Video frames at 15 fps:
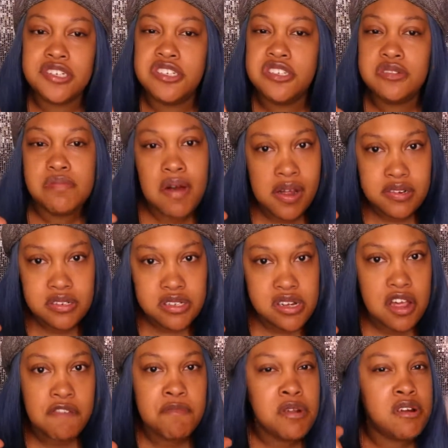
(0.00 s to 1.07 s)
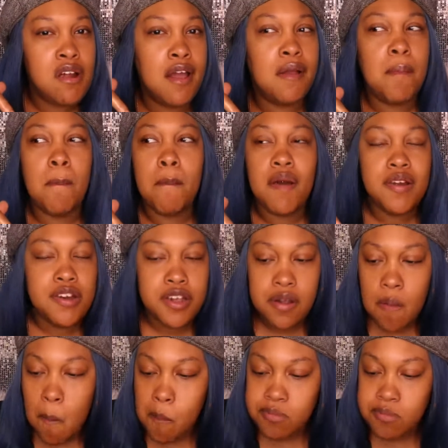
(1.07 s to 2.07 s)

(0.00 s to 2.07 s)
anybody to give me like money